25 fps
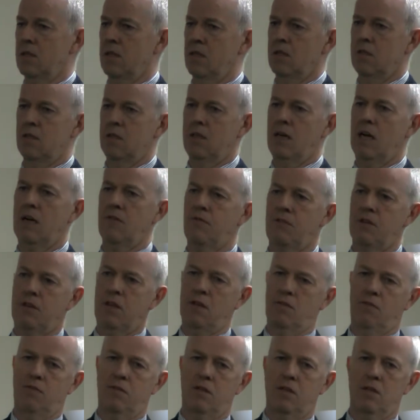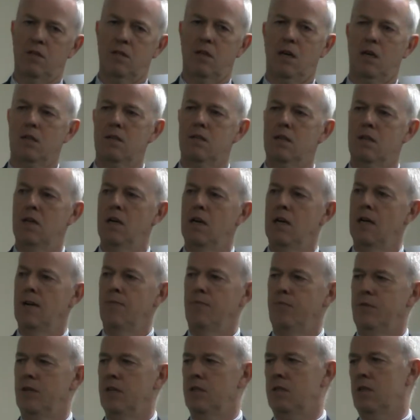that's an advocate for the sector,
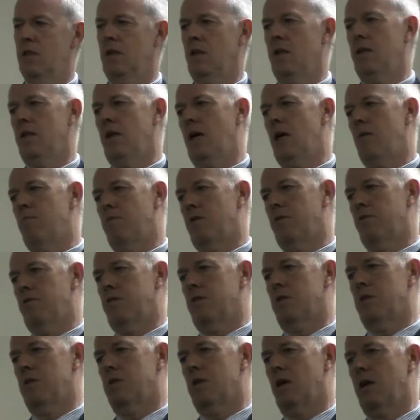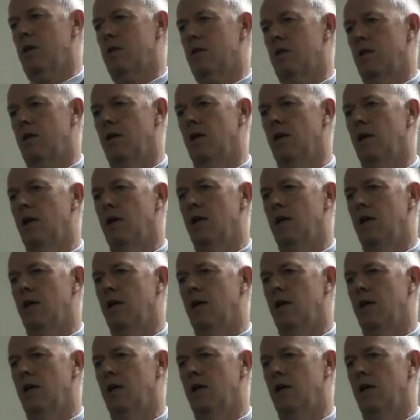that's an enabler for the sector.